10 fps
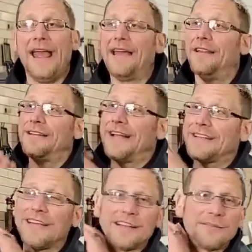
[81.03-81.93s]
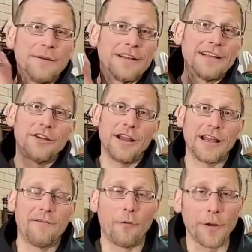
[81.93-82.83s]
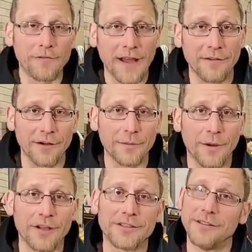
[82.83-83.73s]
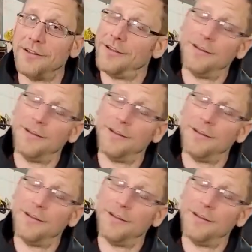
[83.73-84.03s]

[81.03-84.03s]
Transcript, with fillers: and that's like you're trying to get 4500 bucks.